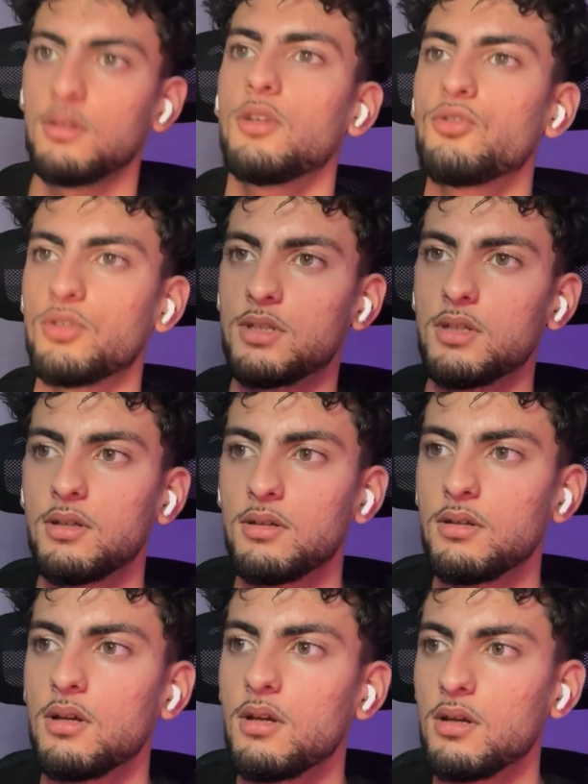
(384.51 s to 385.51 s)
Interesting.
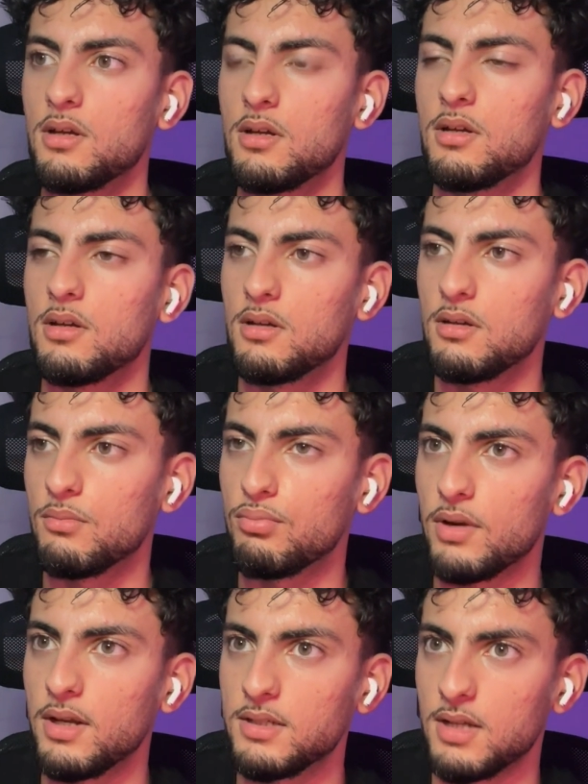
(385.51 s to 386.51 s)

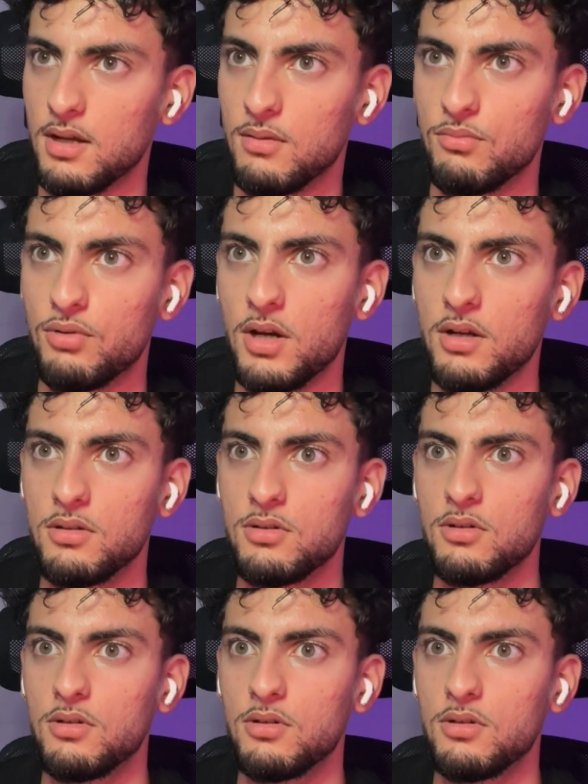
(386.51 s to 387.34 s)
Break time, practice.